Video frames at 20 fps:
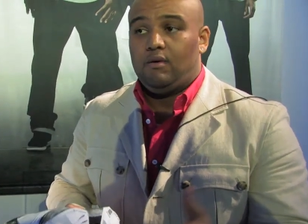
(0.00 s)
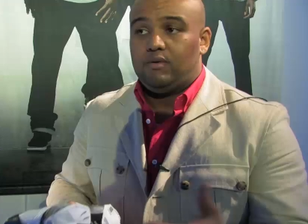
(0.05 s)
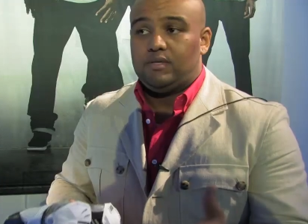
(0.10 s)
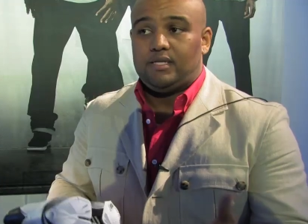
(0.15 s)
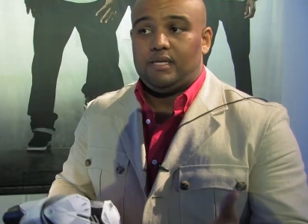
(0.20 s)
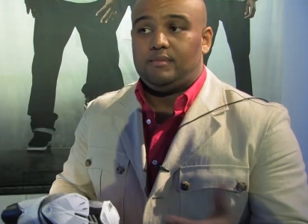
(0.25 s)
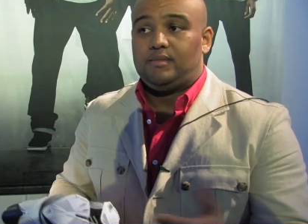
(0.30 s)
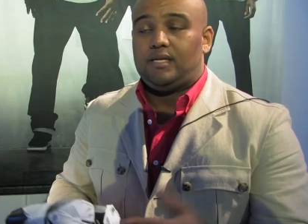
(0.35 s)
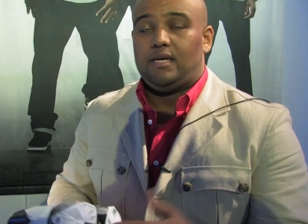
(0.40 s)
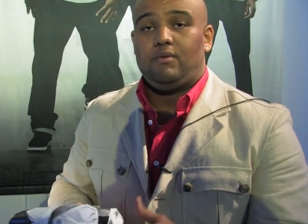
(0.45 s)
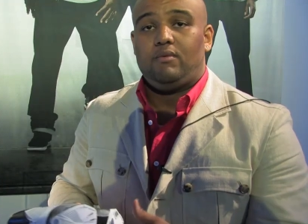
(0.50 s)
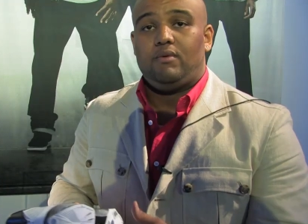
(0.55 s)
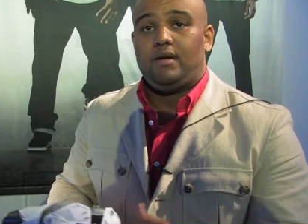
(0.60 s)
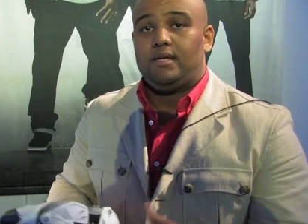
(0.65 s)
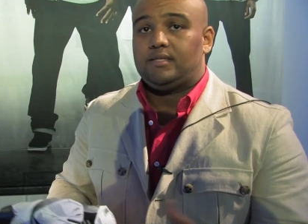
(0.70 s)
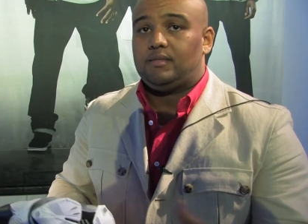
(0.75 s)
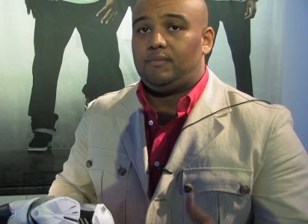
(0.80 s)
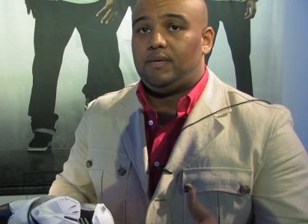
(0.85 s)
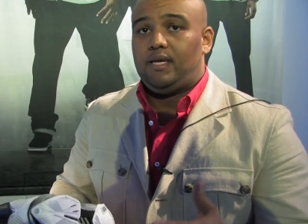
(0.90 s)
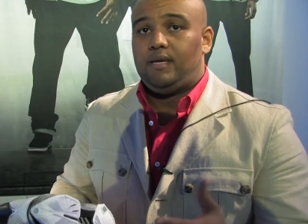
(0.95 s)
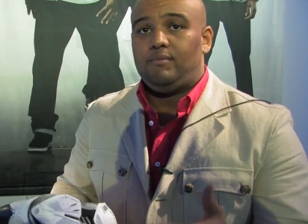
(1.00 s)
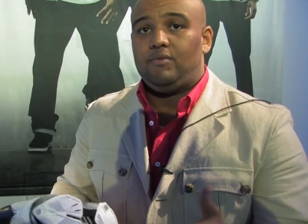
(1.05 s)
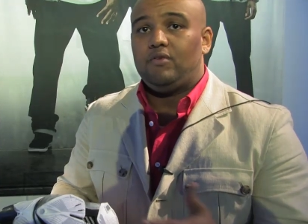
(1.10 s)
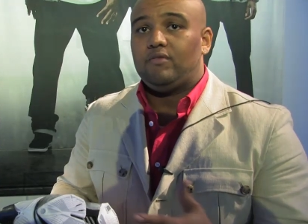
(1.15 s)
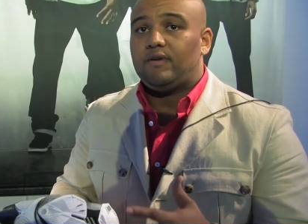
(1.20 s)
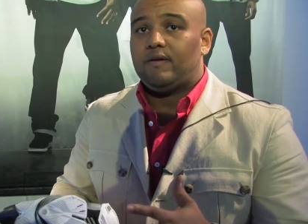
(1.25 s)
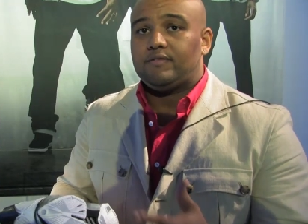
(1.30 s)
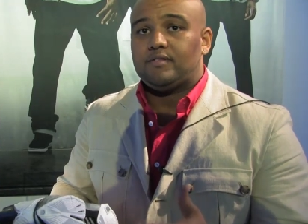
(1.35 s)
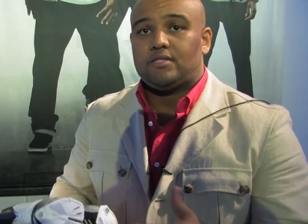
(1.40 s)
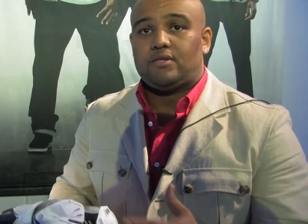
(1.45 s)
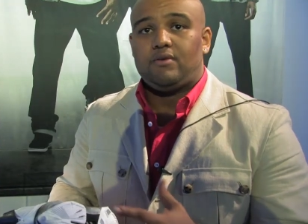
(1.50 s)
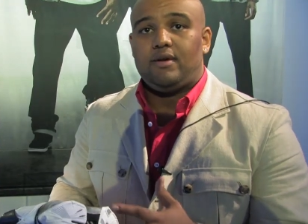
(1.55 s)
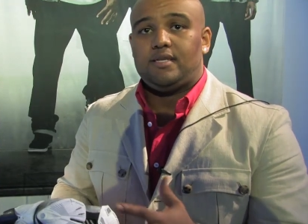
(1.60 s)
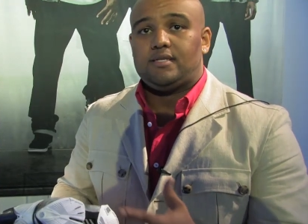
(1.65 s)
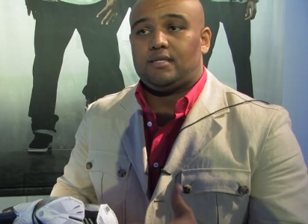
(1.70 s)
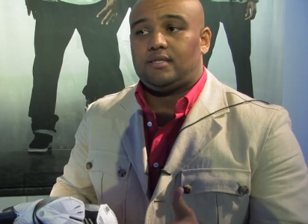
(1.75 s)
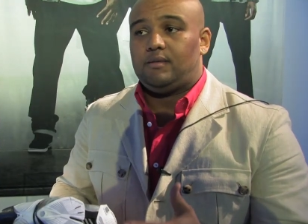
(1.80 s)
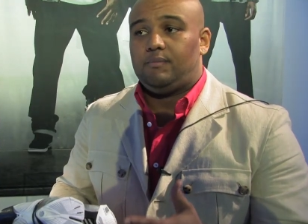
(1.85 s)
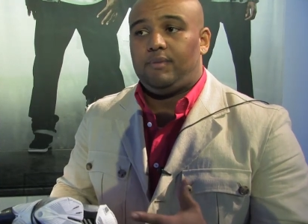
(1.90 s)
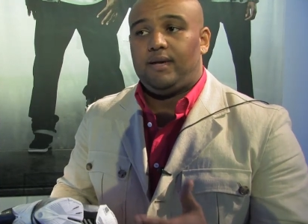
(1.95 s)
which MJ was, I mean, he moved off the
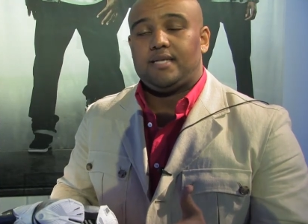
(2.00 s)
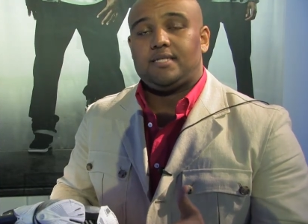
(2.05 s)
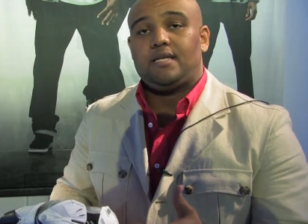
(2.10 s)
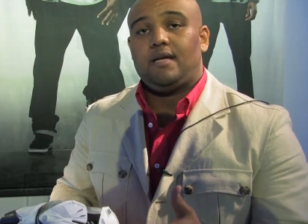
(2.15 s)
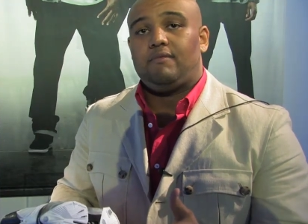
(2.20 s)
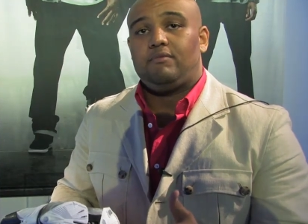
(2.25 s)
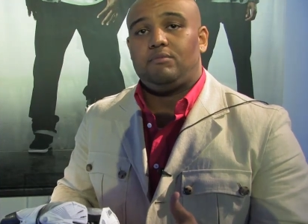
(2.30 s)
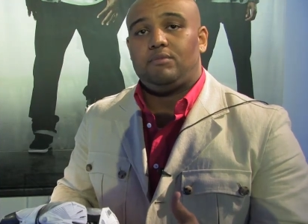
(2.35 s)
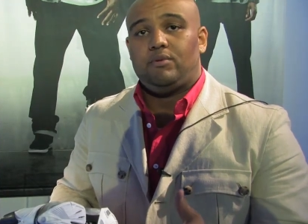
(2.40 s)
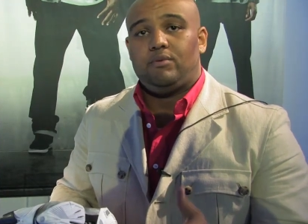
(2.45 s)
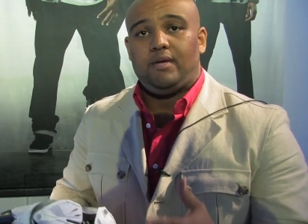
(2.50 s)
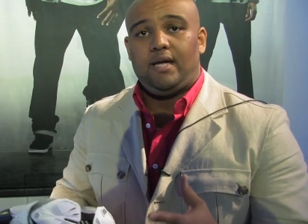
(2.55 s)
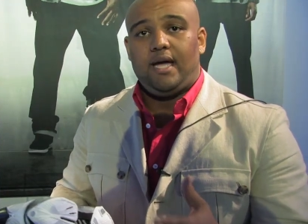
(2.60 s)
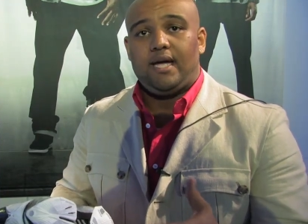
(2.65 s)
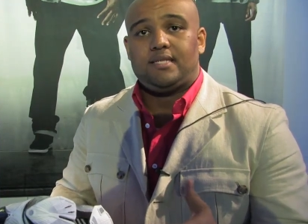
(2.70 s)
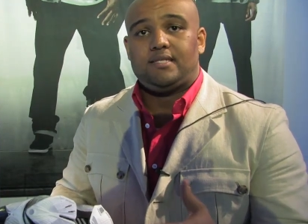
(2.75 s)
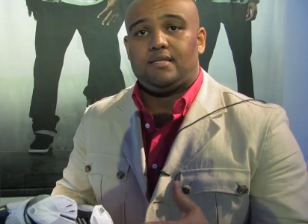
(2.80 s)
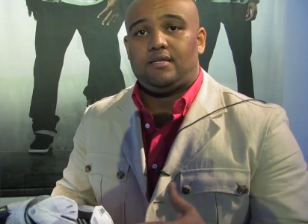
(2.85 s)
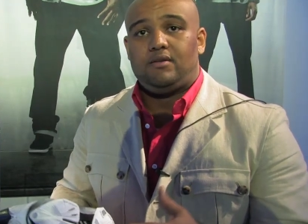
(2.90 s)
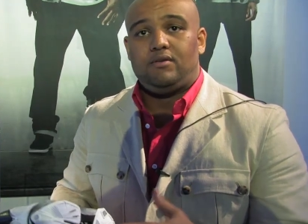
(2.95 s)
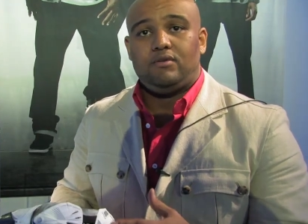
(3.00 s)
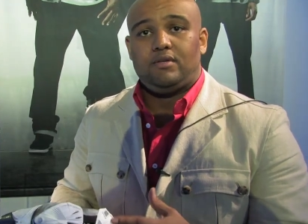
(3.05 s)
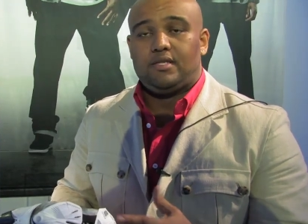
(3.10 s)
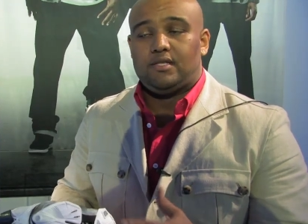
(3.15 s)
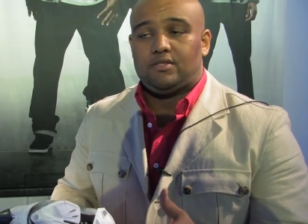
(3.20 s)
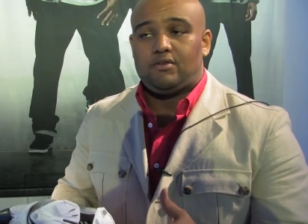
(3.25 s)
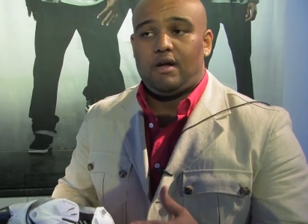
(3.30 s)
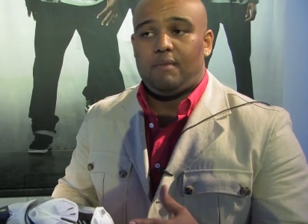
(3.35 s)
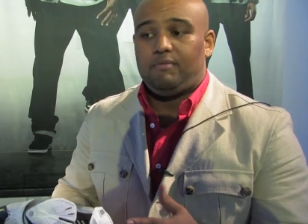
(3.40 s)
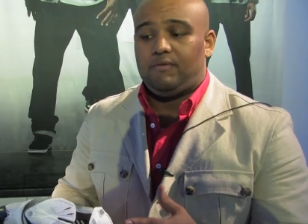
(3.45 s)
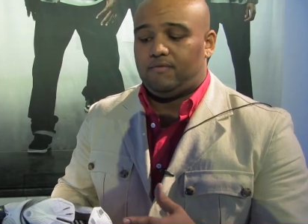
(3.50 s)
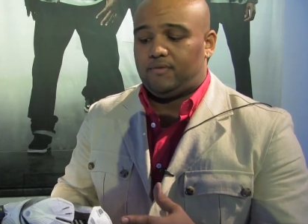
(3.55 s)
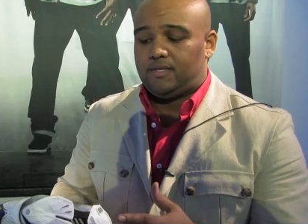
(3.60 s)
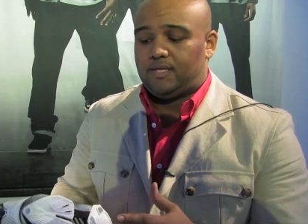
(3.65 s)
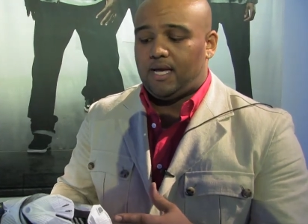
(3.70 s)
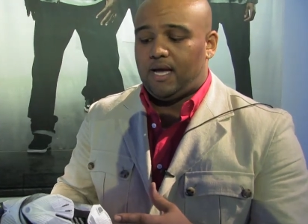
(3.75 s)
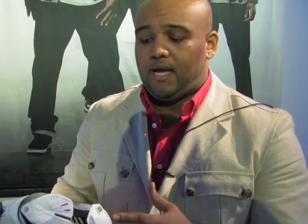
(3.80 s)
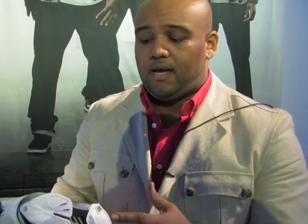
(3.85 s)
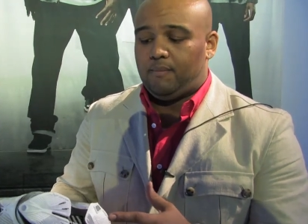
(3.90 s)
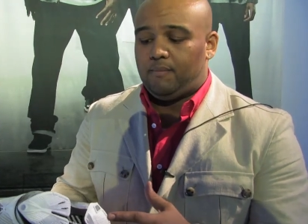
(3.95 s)
screens with the best of them and would execute the drop of a
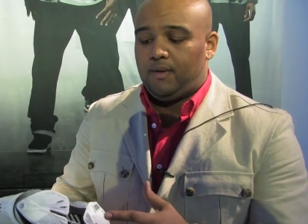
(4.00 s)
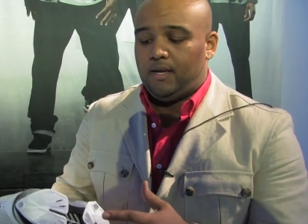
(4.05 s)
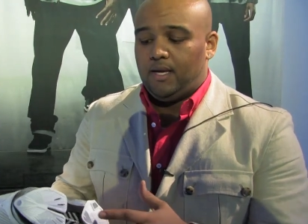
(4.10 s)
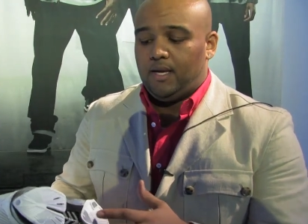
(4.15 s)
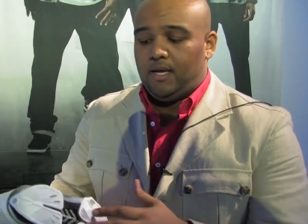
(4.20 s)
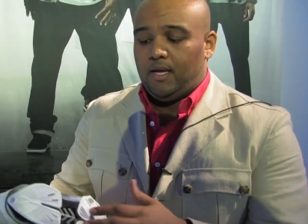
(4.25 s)
dime.